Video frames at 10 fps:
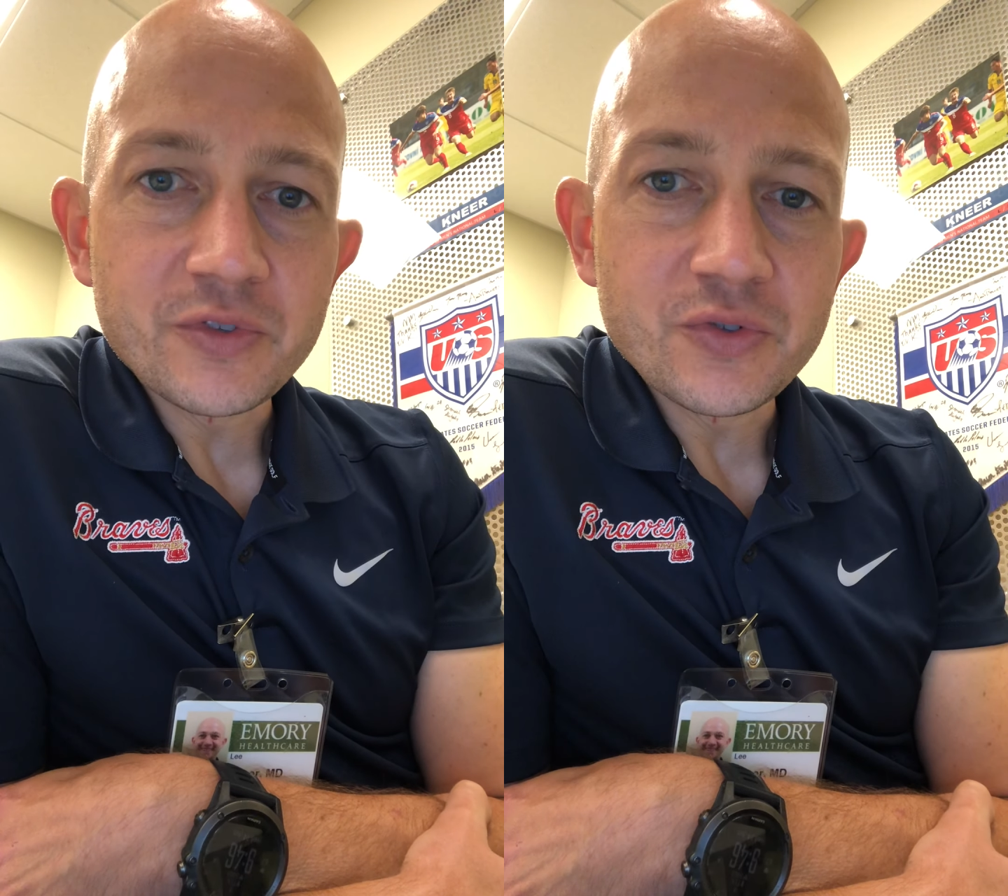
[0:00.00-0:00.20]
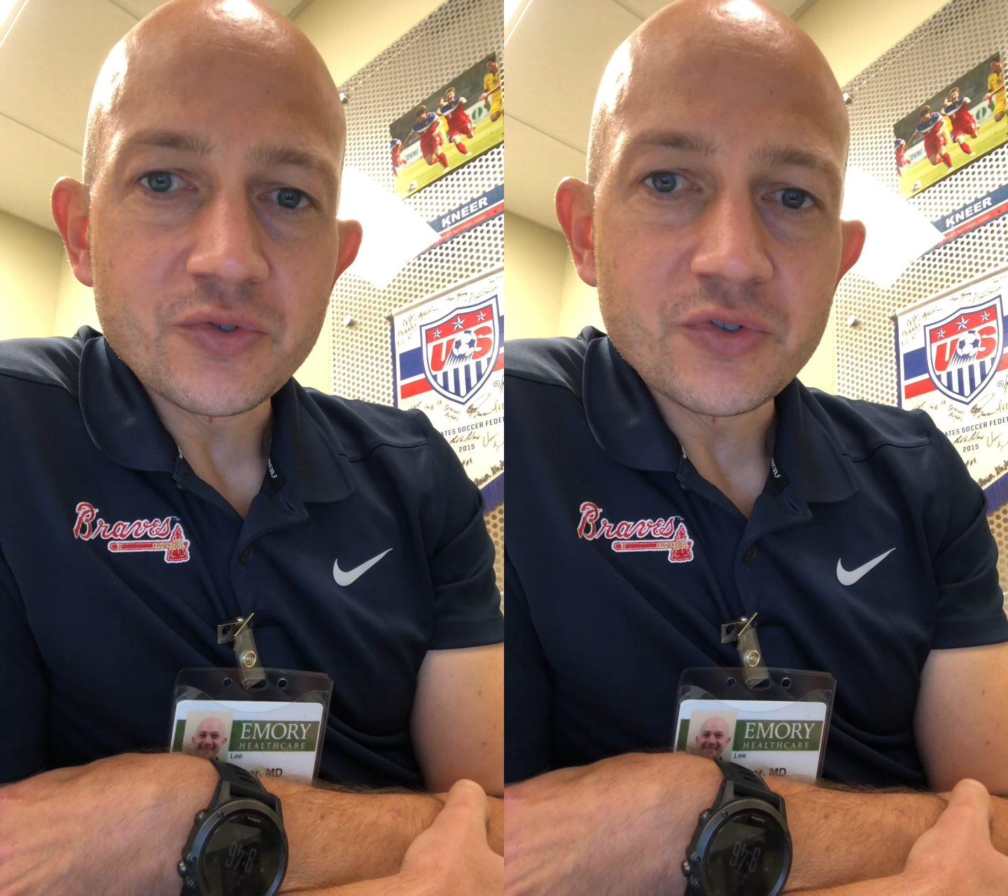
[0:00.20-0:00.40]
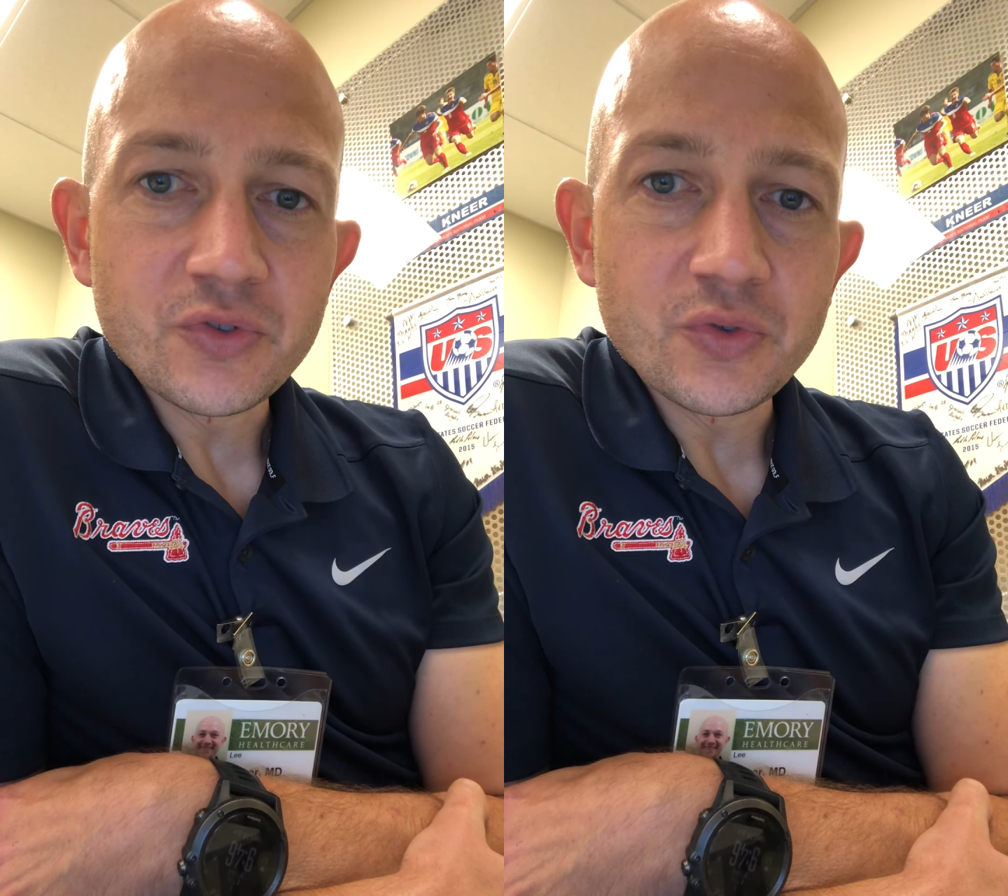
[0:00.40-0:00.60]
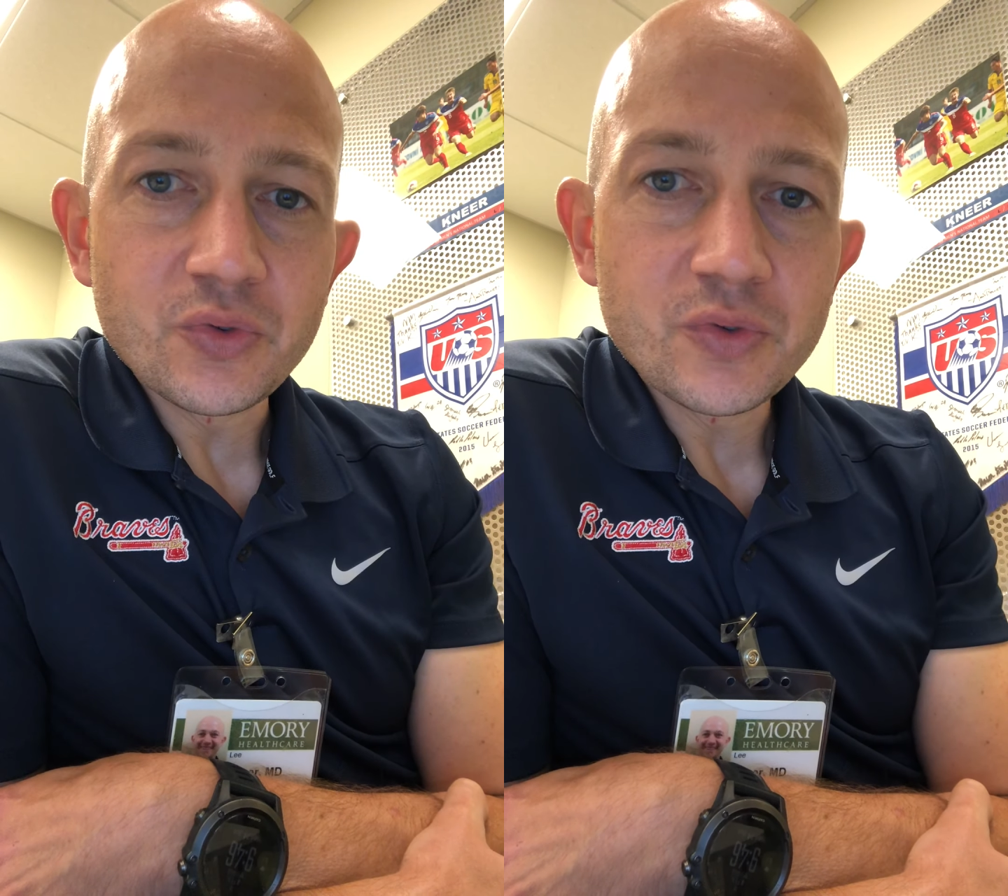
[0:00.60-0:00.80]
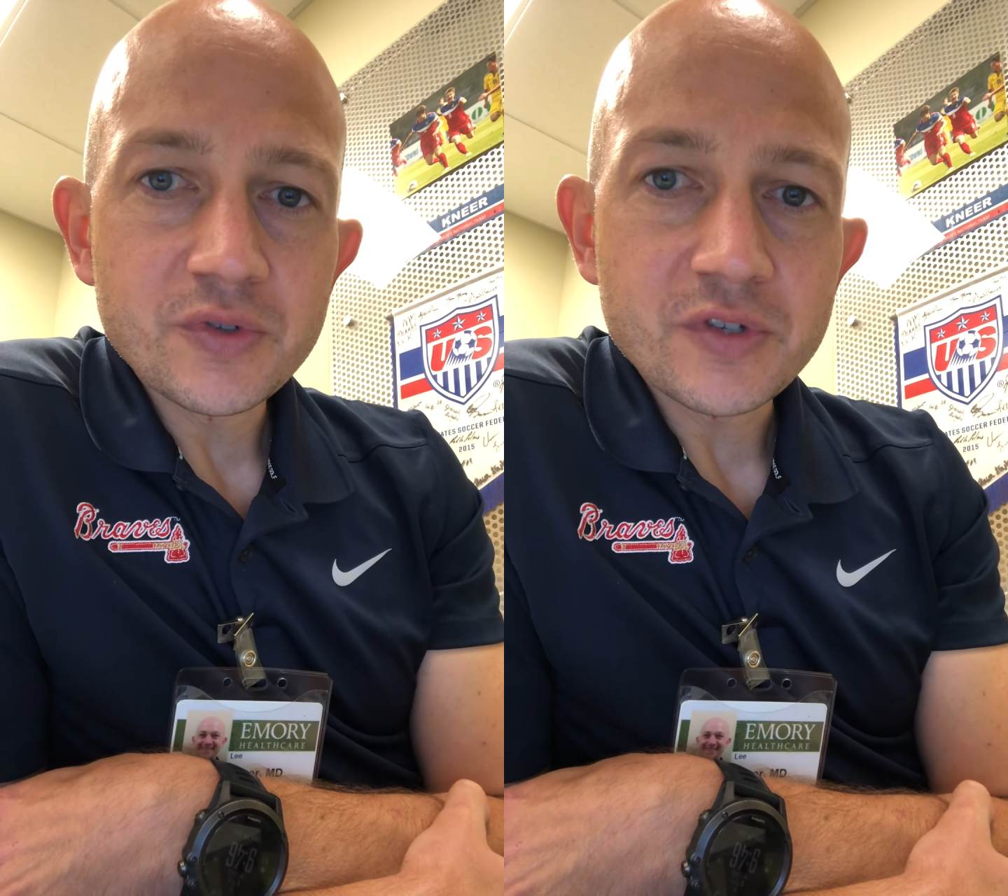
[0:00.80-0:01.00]
due
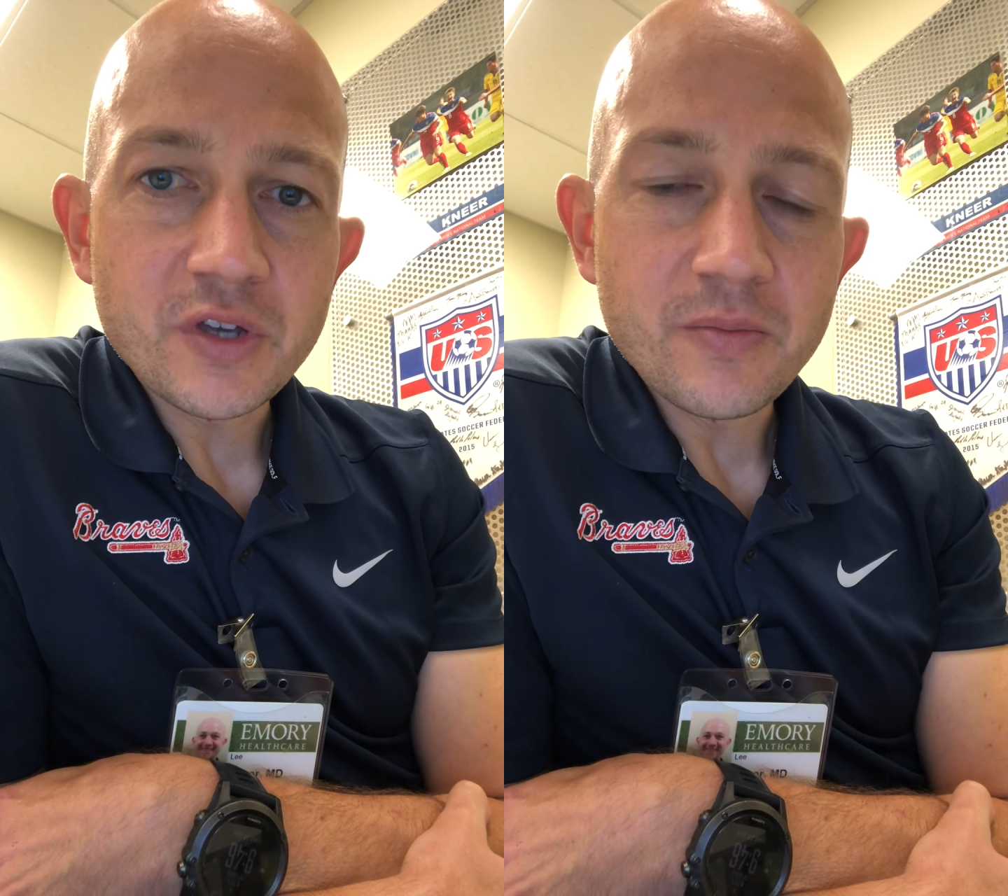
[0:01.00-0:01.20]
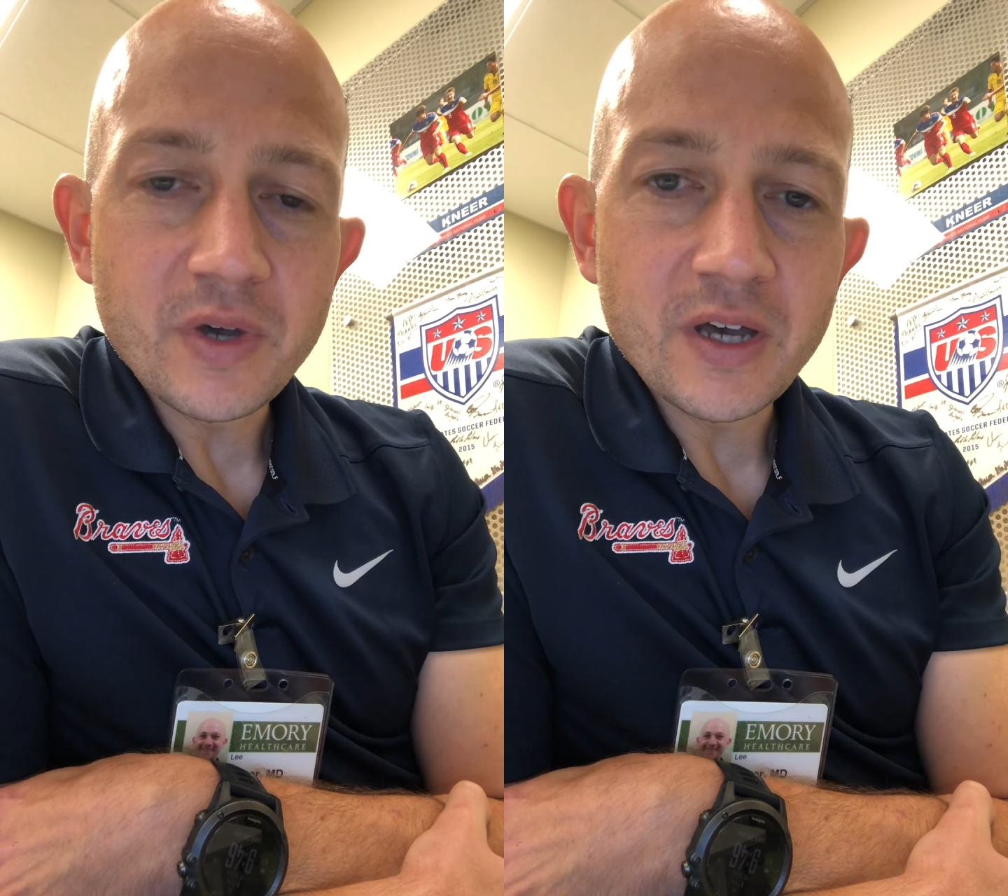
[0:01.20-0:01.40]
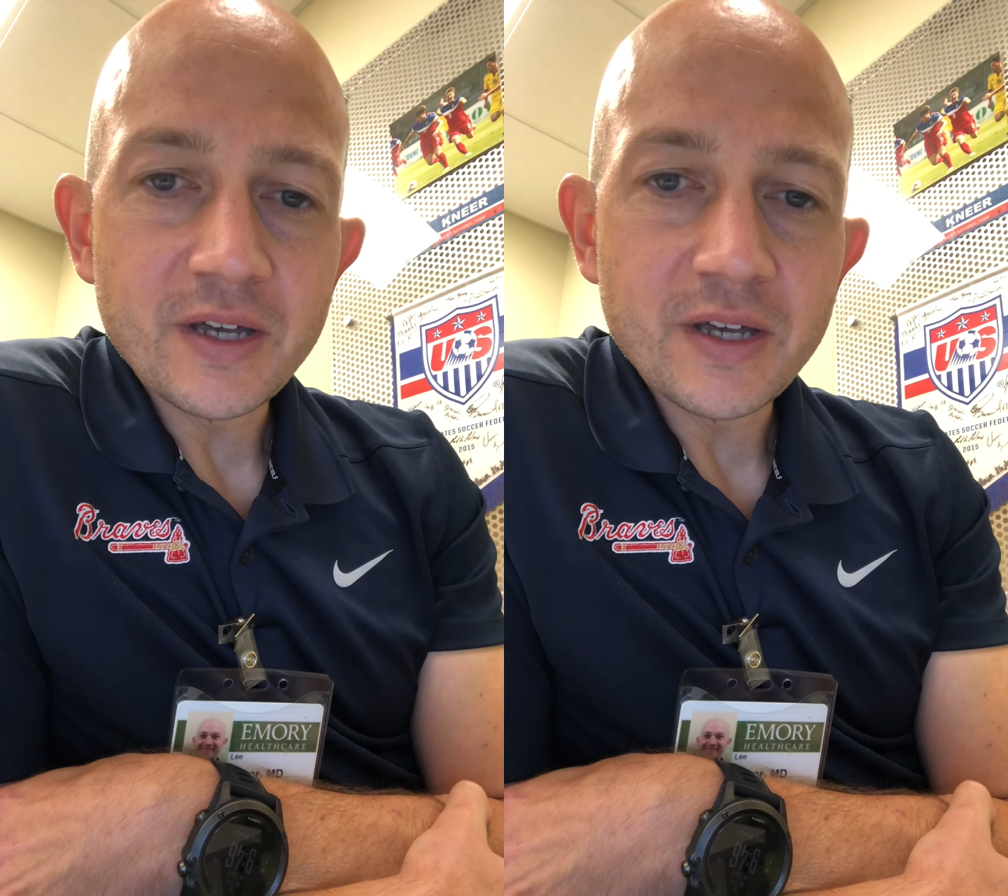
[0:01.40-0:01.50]
to some